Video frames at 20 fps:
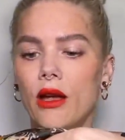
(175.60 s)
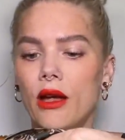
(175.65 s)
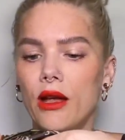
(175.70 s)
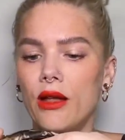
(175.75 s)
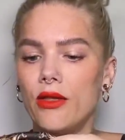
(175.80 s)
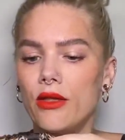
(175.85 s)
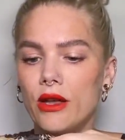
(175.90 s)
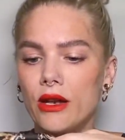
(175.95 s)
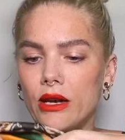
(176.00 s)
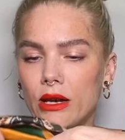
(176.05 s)

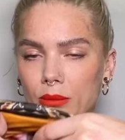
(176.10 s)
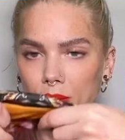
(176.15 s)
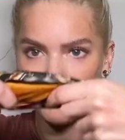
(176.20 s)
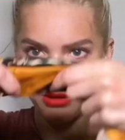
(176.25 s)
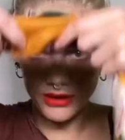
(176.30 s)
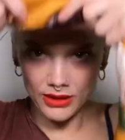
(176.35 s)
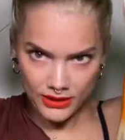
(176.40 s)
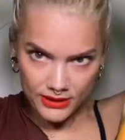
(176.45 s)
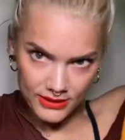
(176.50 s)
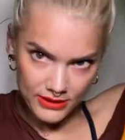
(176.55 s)
And then I
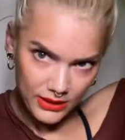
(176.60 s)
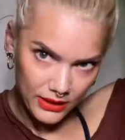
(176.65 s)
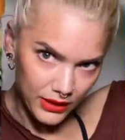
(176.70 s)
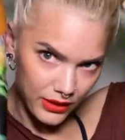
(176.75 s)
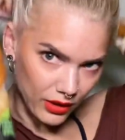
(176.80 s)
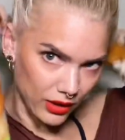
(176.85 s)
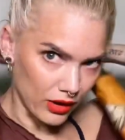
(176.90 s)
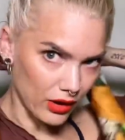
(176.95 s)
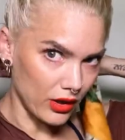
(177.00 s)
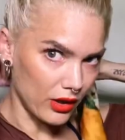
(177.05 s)
place
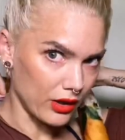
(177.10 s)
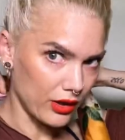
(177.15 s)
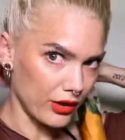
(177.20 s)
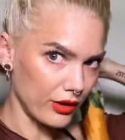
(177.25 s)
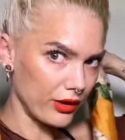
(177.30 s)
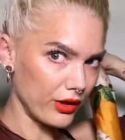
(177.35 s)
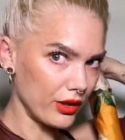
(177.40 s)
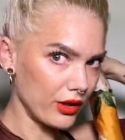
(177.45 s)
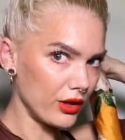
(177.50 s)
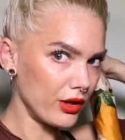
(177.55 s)
it
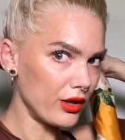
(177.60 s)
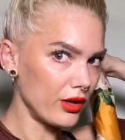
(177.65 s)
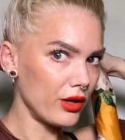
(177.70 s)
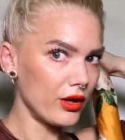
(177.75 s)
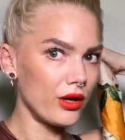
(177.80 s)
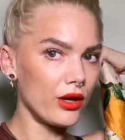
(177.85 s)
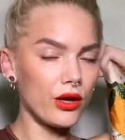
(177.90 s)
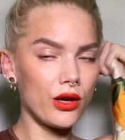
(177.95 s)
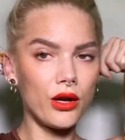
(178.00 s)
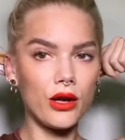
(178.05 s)
on
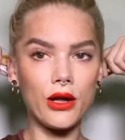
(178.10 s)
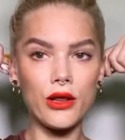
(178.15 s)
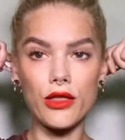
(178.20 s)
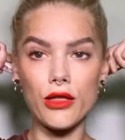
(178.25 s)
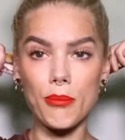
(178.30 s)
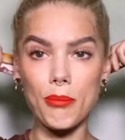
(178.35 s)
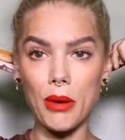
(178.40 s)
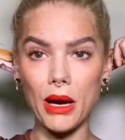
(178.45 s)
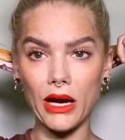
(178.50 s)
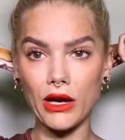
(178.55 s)

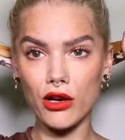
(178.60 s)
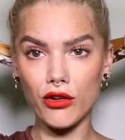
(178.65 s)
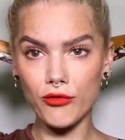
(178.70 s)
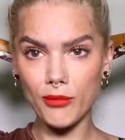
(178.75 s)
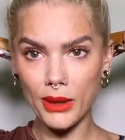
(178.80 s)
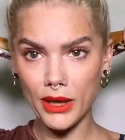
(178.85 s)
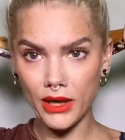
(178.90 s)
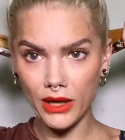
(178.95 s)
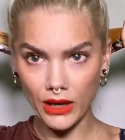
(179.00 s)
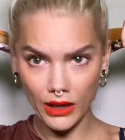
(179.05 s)
the back of
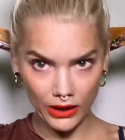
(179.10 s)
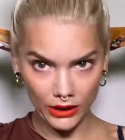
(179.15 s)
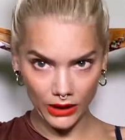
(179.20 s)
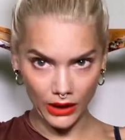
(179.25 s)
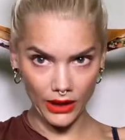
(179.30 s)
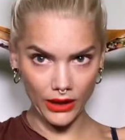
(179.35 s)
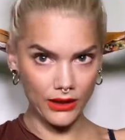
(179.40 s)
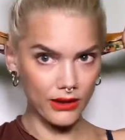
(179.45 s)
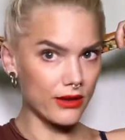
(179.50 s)
my head like